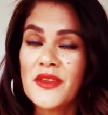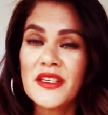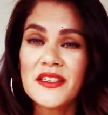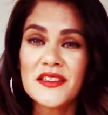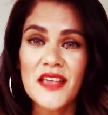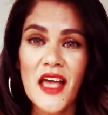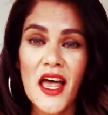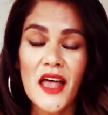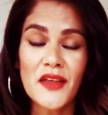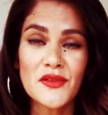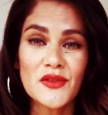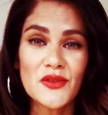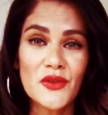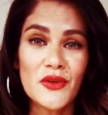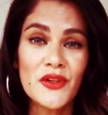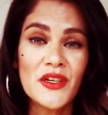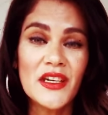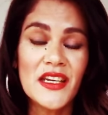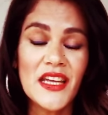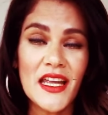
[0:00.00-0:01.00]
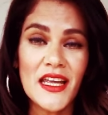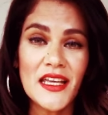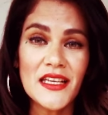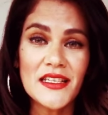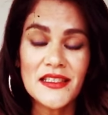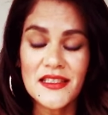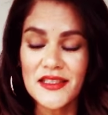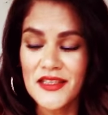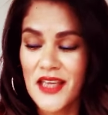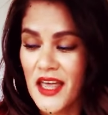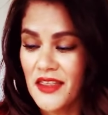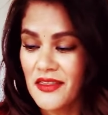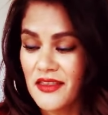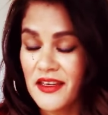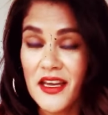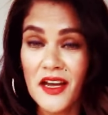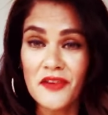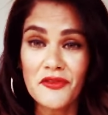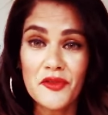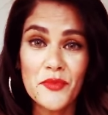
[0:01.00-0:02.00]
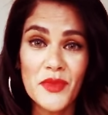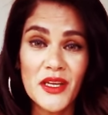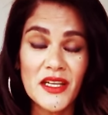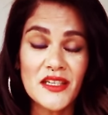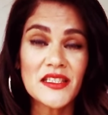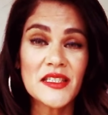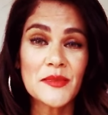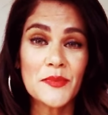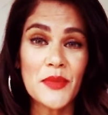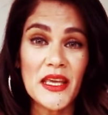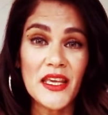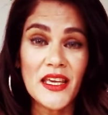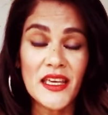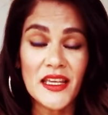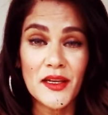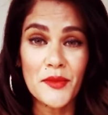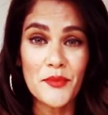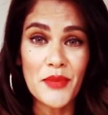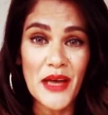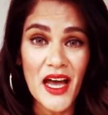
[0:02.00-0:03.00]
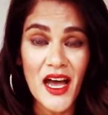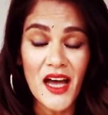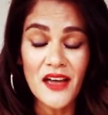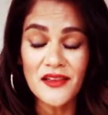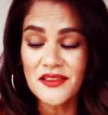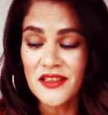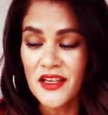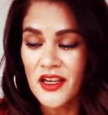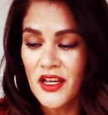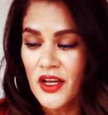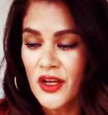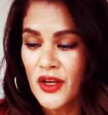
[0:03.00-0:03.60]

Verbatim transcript: the South Sudanese that the government is speaking about